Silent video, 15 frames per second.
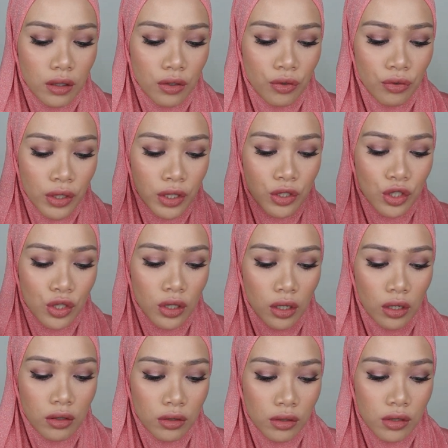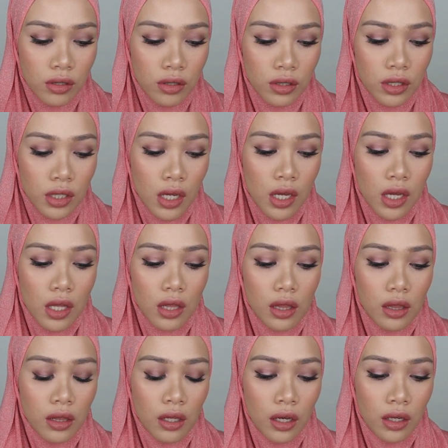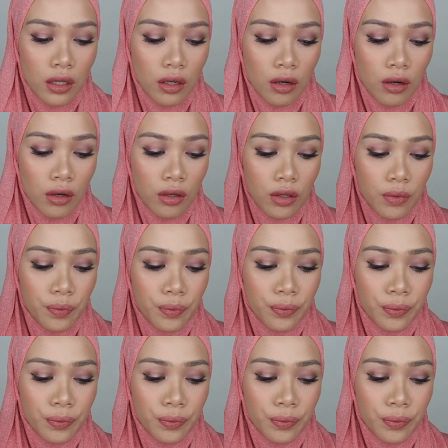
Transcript: range colors that are